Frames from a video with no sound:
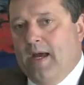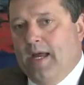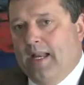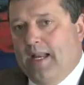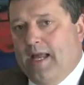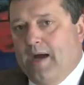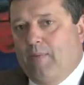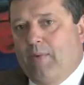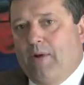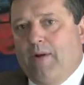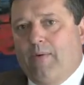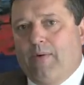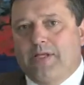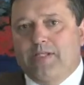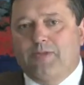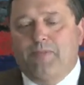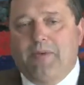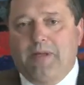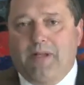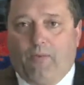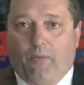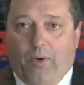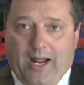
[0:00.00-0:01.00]
Now what
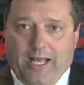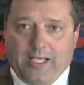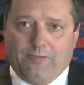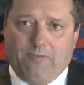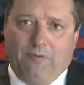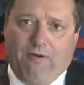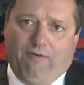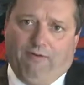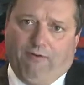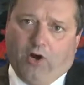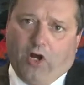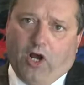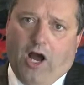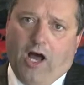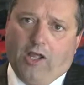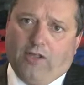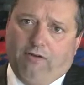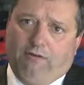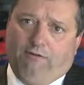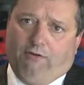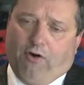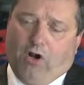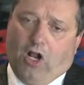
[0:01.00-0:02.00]
has been
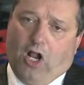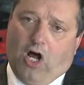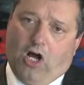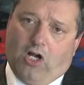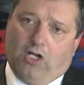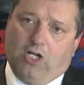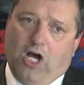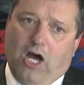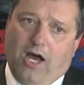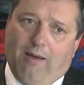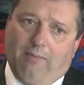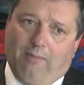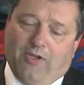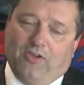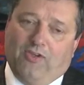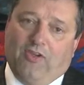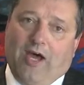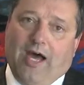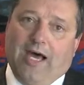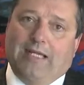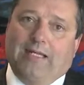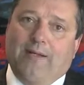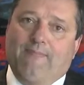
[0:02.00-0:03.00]
forgotten for a long time is
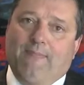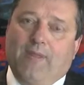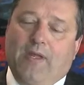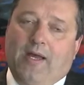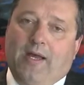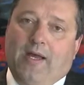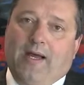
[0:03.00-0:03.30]
that